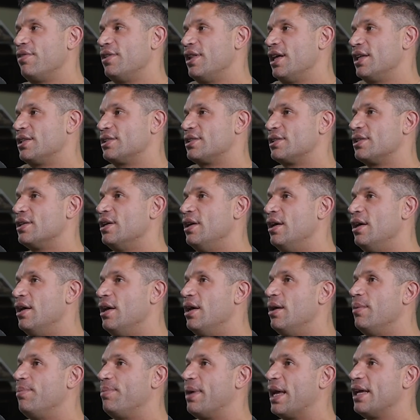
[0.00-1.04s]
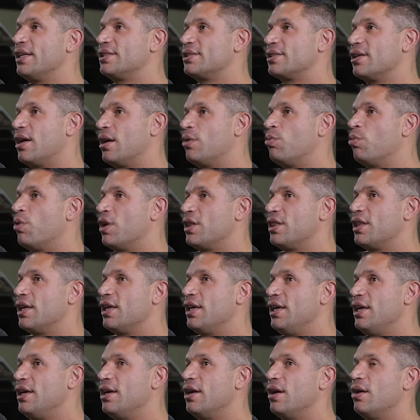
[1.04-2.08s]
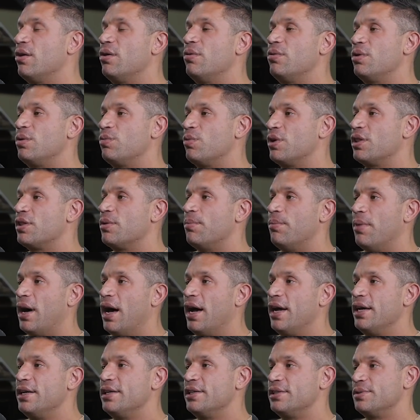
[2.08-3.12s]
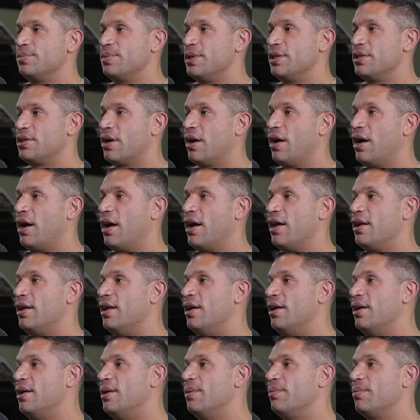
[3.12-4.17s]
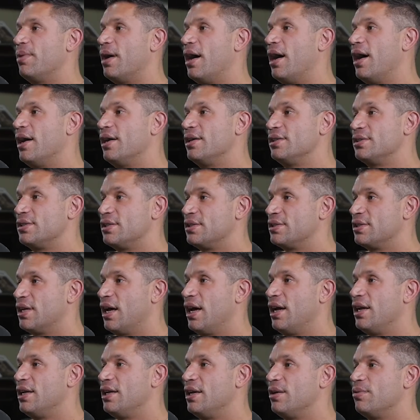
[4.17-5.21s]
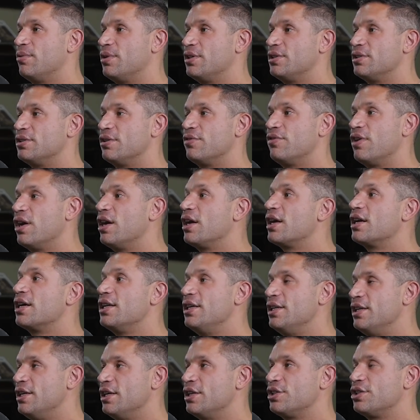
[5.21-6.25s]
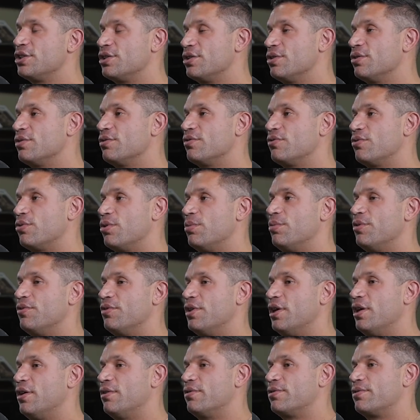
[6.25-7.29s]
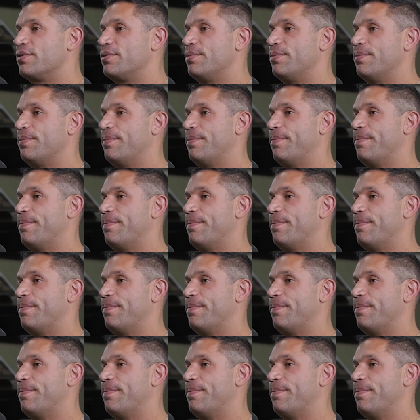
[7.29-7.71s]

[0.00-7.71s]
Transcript: And that's based on what the ego and what the mind has been taught by society, which is a very conditional form of love.